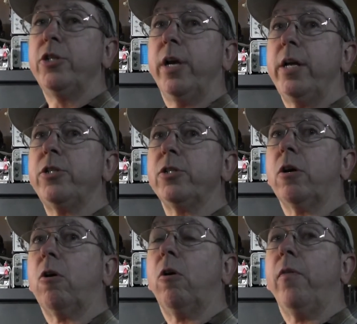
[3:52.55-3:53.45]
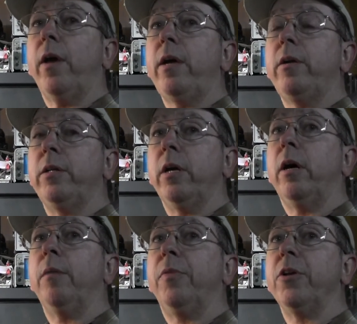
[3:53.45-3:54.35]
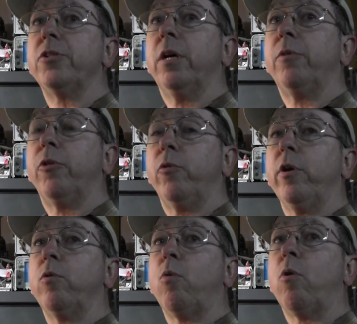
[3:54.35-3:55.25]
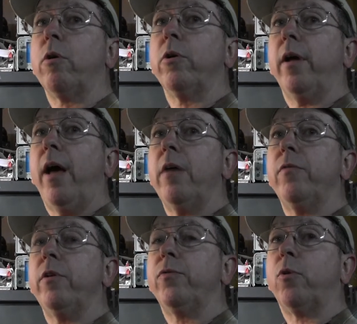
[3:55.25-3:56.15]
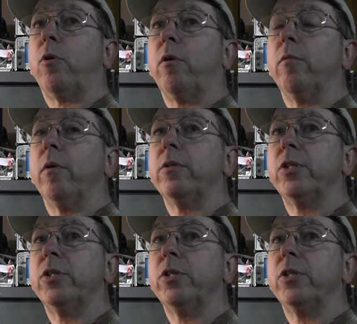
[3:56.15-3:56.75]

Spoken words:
Chances are they dubbed this up to 3/4 to have it for